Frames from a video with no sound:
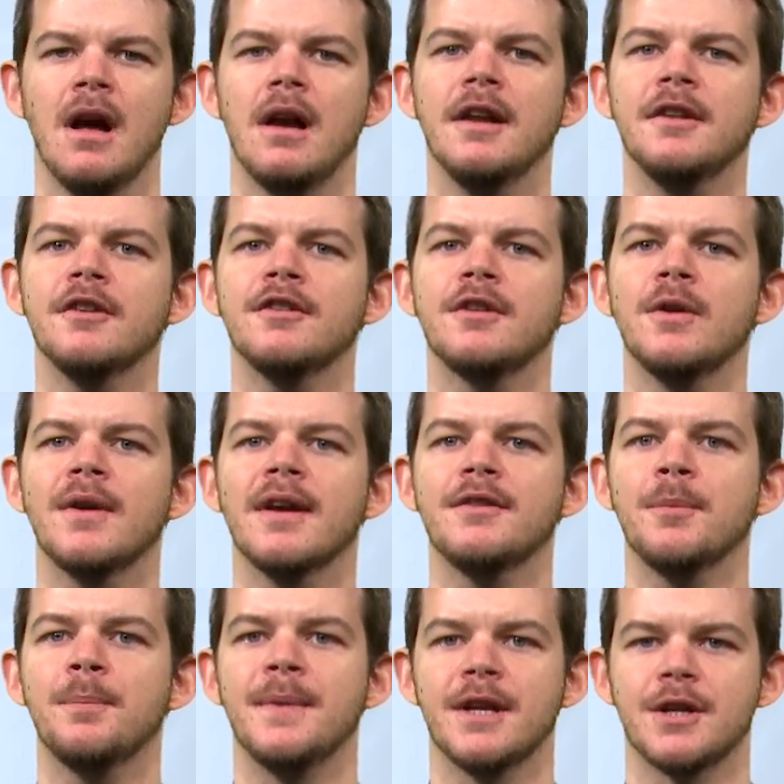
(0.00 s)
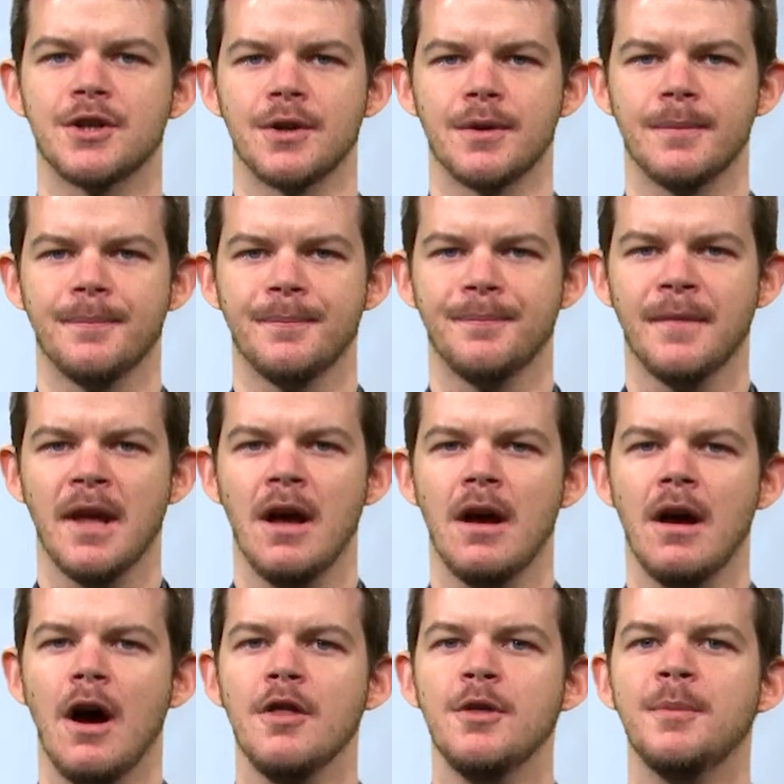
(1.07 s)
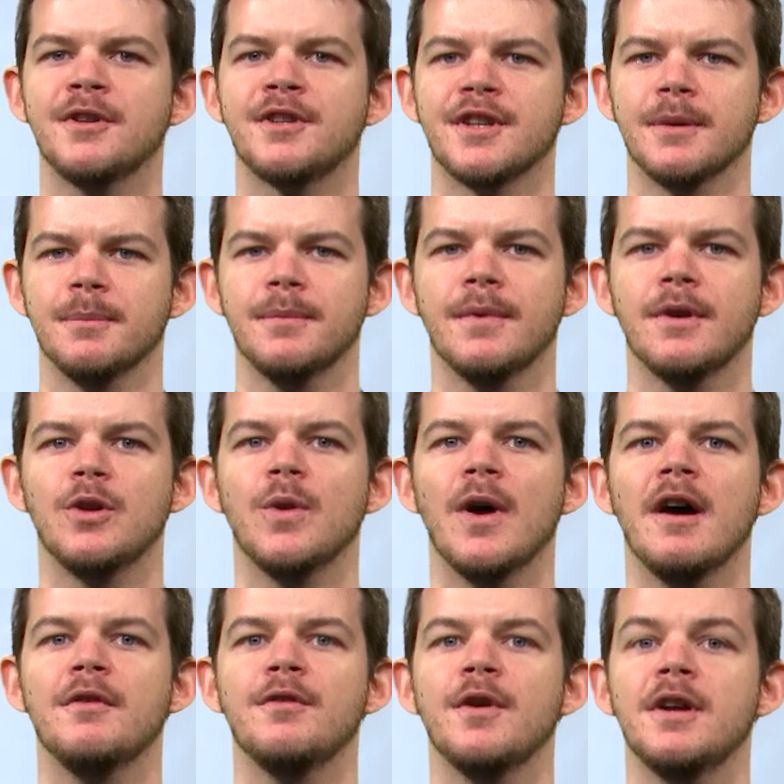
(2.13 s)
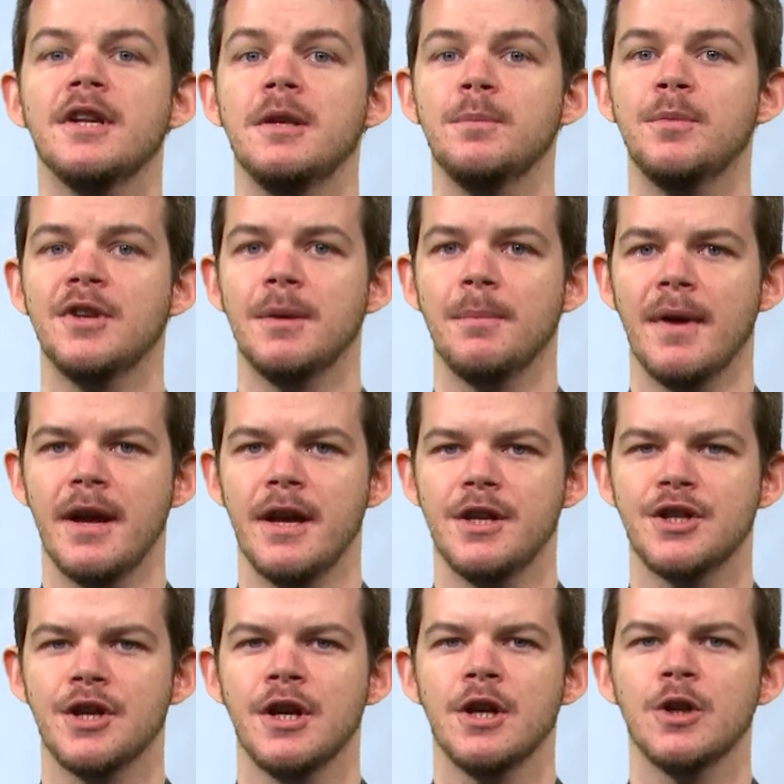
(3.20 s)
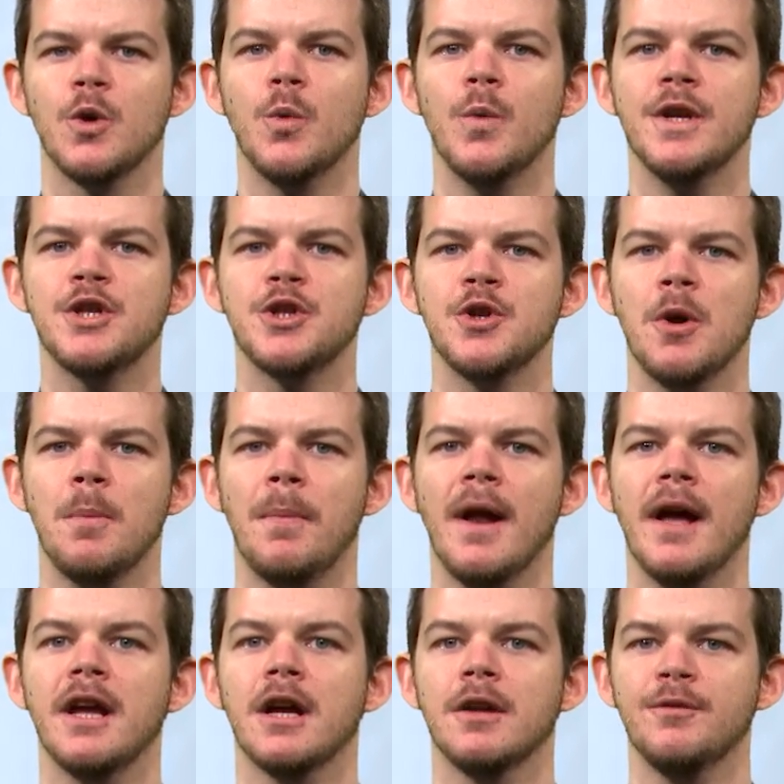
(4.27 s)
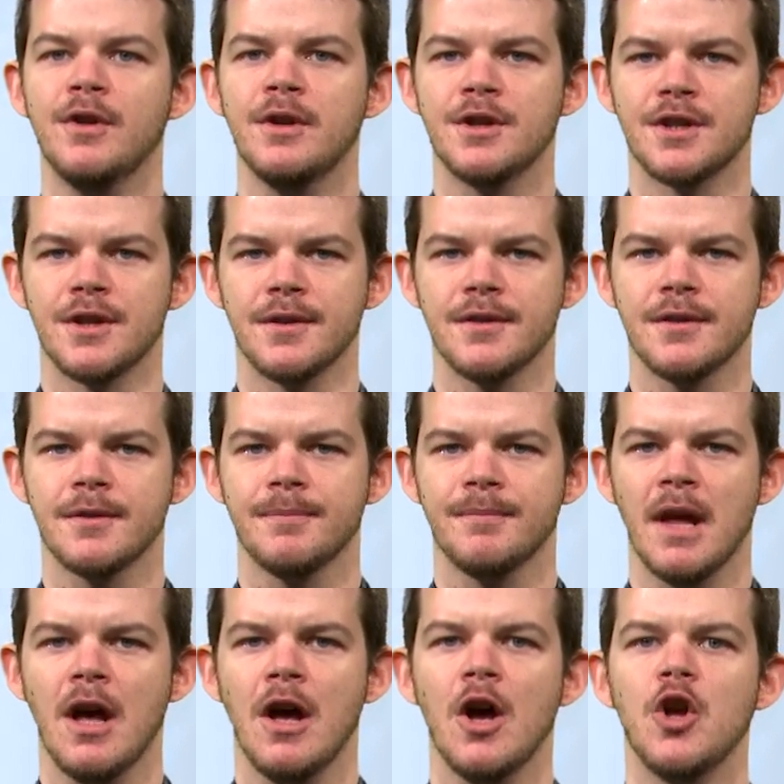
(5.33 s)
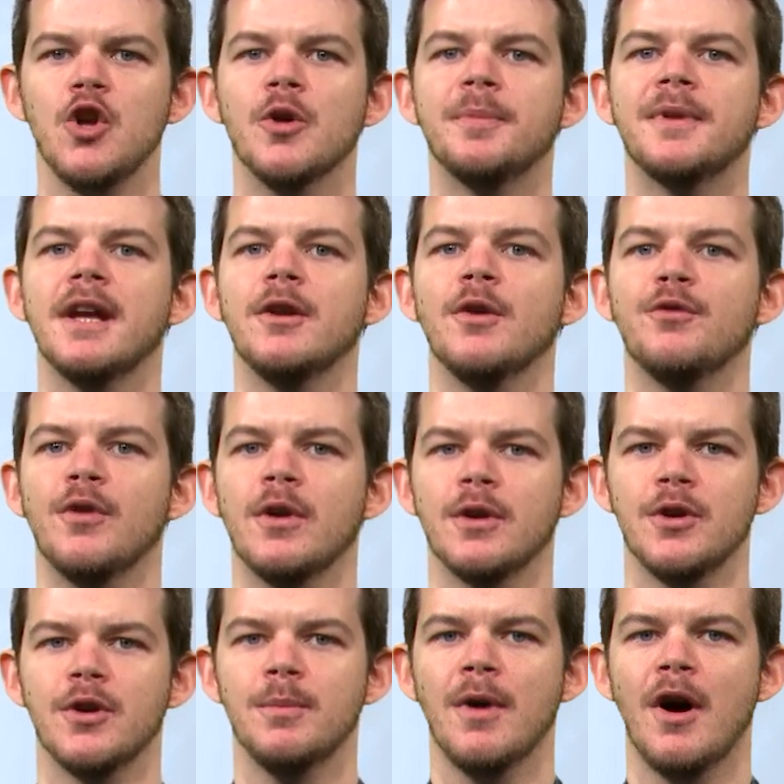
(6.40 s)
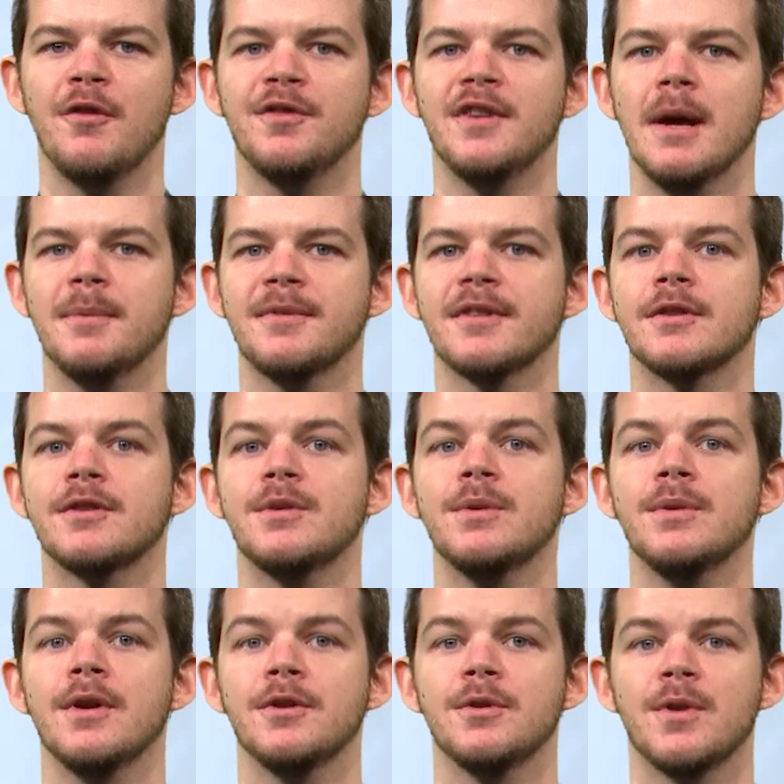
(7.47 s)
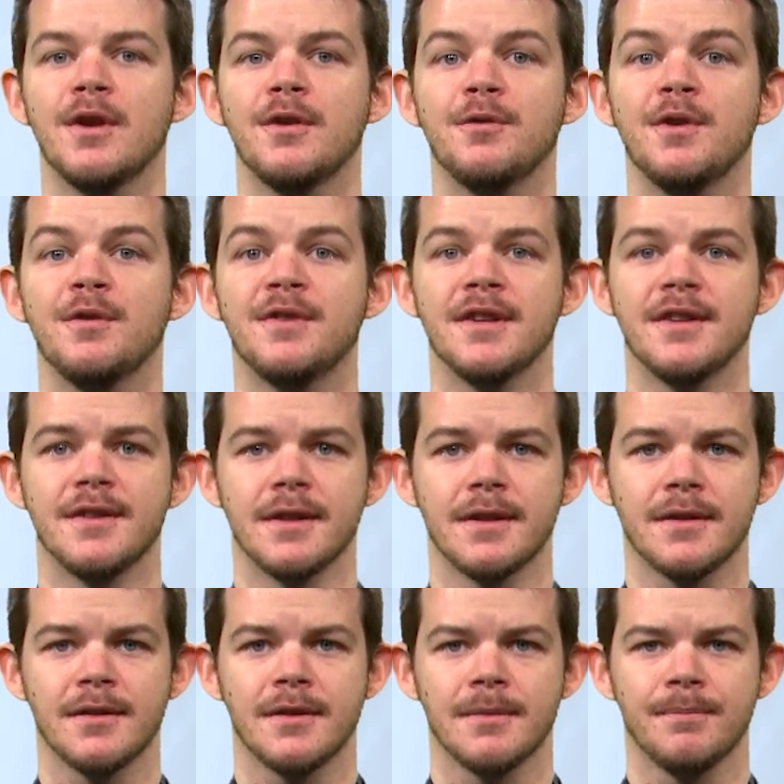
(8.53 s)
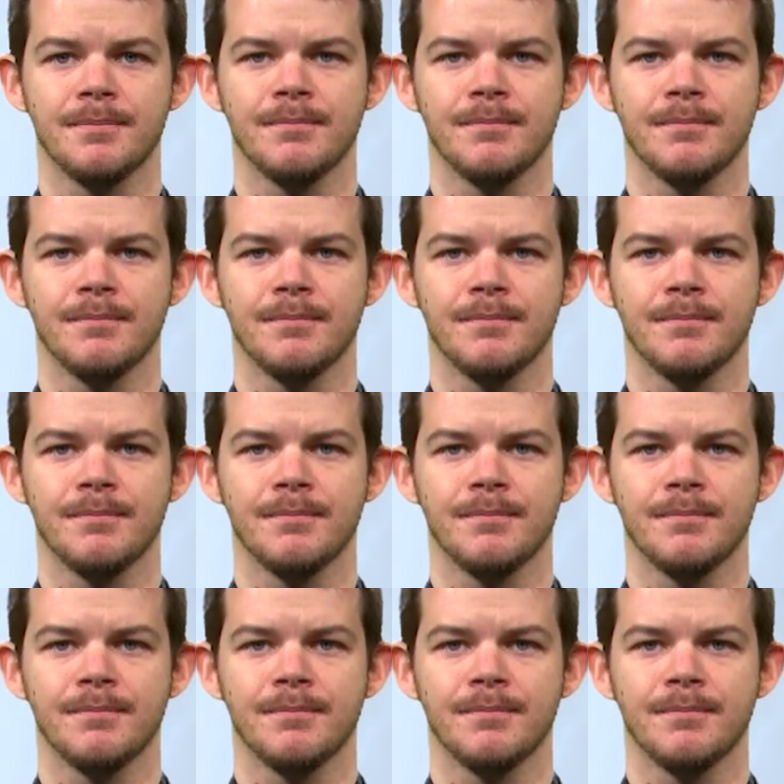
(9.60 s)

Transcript: Let us look at the picture. On the bottom, you have an input image to which you apply convolutions. You obtain a volume of depth 256.